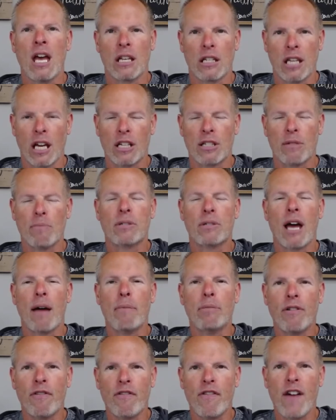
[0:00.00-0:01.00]
Take some time
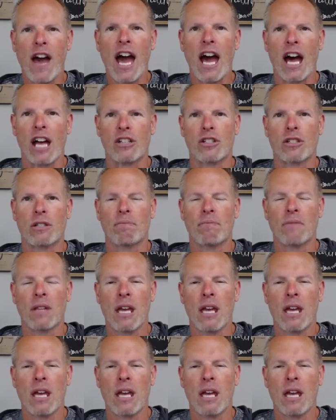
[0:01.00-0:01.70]
to fast.